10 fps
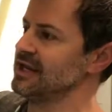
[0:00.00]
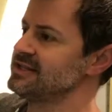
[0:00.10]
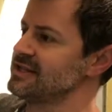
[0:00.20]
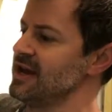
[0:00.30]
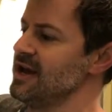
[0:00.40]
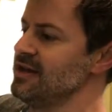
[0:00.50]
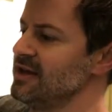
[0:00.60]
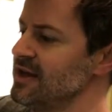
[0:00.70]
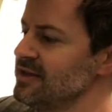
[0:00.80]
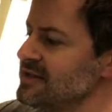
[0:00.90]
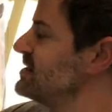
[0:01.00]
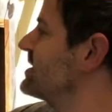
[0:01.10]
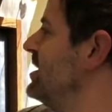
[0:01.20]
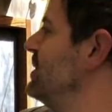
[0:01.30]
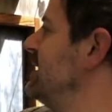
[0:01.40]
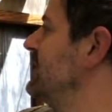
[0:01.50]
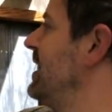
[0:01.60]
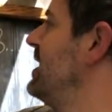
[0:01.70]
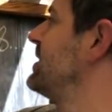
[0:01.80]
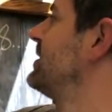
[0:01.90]
Let's say that this is going to be
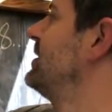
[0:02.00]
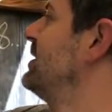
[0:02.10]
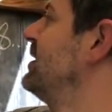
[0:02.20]
like